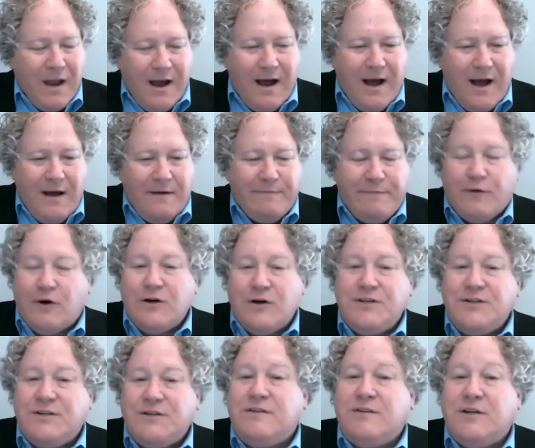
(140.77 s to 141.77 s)
uh,
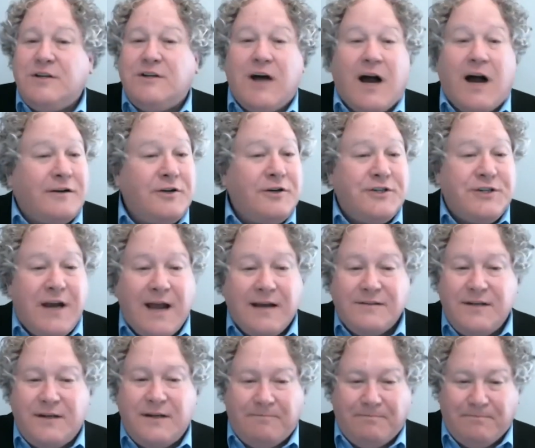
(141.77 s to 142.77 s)
first to Doctor
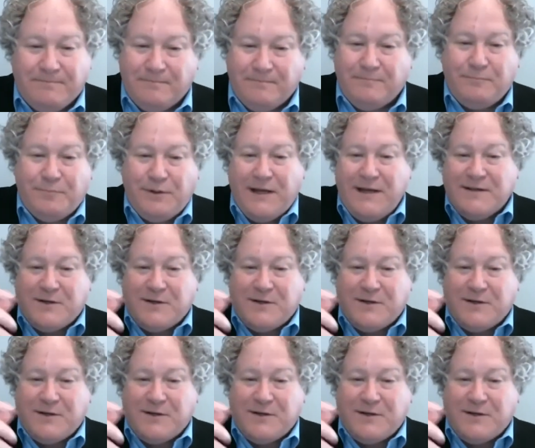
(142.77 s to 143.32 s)
Jackson. Please